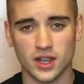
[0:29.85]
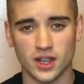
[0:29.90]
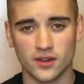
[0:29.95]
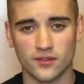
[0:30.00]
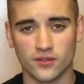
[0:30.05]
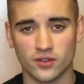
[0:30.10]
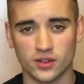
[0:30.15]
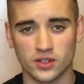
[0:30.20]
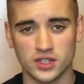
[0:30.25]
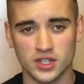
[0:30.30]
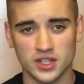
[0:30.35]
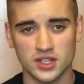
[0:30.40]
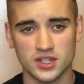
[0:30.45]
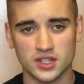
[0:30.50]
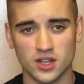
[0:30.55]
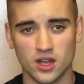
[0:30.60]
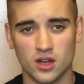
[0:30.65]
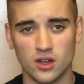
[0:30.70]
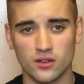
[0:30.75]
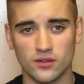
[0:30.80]
And for
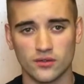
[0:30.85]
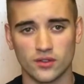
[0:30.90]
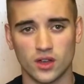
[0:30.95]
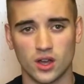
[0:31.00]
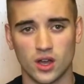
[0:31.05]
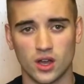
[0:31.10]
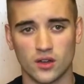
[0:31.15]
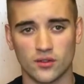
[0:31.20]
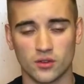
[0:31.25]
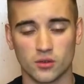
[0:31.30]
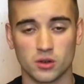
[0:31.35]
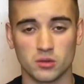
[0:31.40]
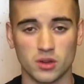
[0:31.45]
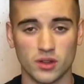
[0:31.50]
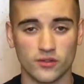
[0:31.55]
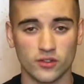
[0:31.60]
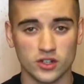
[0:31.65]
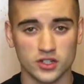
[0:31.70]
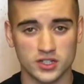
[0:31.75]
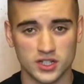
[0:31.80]
disc golf, for one of
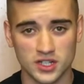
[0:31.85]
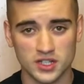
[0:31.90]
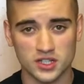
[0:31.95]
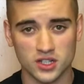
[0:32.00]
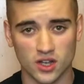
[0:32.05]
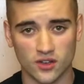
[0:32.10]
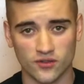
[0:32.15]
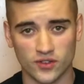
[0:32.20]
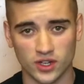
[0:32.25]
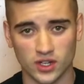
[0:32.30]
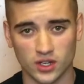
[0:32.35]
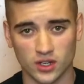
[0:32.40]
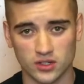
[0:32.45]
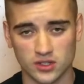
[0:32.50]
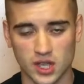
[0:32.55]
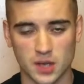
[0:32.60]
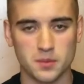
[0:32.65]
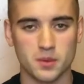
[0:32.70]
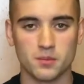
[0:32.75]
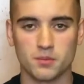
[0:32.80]
my first disc golf
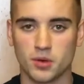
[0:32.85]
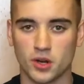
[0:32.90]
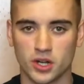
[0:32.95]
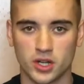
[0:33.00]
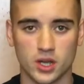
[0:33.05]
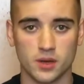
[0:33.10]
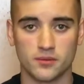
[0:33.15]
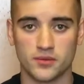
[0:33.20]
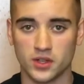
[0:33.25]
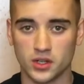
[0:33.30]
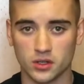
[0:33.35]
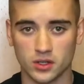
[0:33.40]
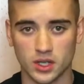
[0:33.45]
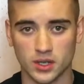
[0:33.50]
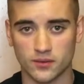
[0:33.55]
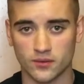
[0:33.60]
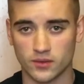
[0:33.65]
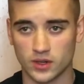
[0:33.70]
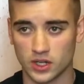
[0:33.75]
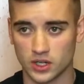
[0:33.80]
videos, I've been putting out video
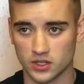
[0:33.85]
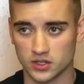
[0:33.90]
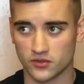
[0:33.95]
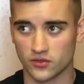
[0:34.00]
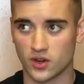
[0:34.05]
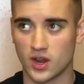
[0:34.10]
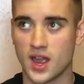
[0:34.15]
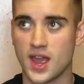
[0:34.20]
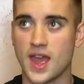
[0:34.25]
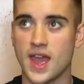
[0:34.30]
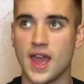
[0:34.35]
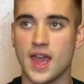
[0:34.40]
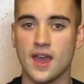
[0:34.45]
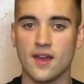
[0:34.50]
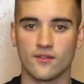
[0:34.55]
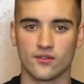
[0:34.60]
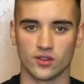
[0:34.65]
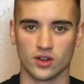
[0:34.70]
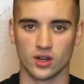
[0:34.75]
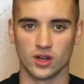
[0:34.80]
game videos
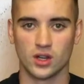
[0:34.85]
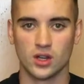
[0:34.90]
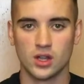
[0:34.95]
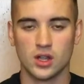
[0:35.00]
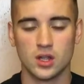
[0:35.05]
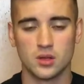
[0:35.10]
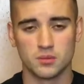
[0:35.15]
forever.